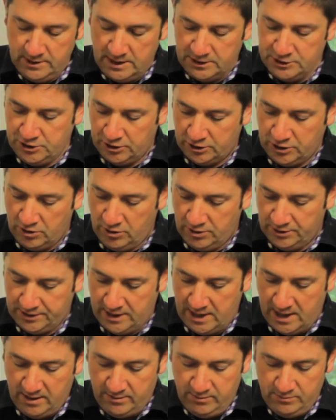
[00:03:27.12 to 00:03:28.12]
that's your guard
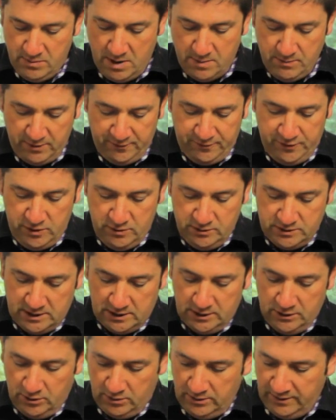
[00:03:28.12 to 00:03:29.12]
there. Remember, if you use
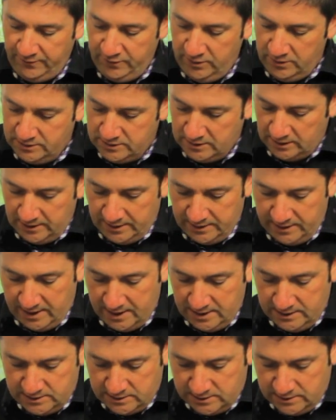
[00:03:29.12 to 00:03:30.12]
it like
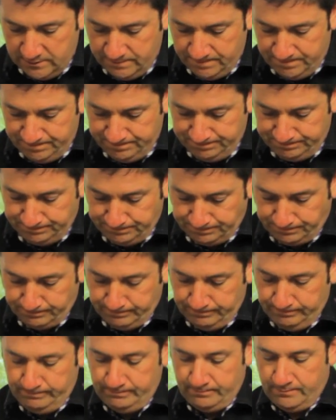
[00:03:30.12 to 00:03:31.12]
this,
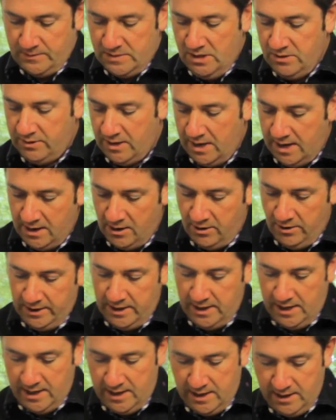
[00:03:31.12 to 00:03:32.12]
okay,
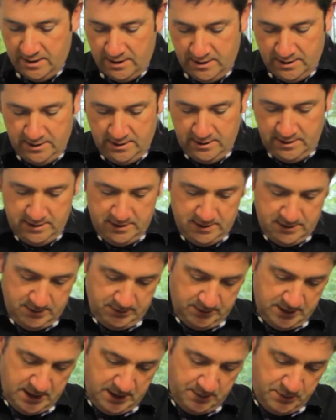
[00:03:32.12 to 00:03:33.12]
i.e.,
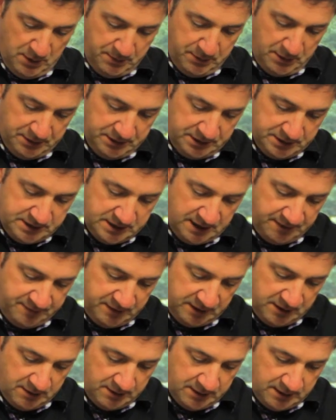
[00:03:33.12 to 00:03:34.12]
okay, you pop it on your safety
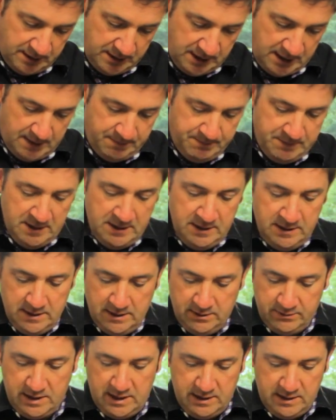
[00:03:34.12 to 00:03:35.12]
guard like that.
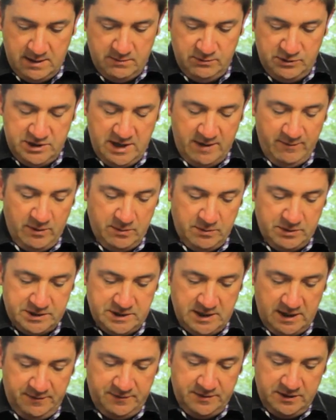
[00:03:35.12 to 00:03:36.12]
Okay, then generally with a
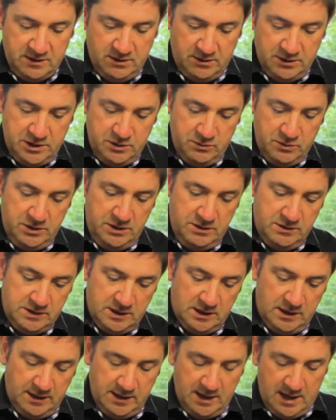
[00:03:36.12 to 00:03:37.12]
safety guard, you wouldn't use it
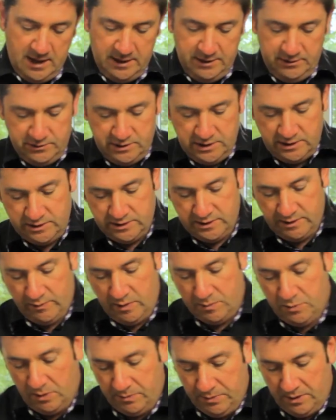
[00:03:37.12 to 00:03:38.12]
like that. You just generally
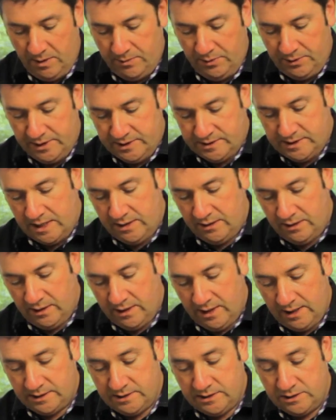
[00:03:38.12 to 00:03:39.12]
pop it up on its end like
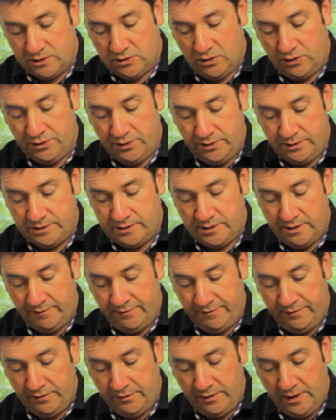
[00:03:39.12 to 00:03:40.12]
that, because it's got a non-slip
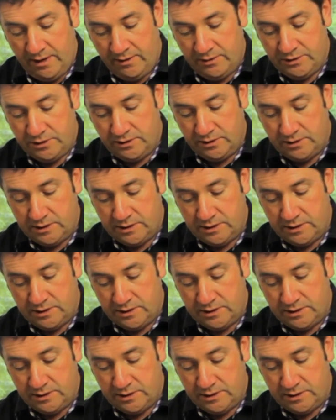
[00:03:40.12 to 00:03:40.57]
foot there, as you can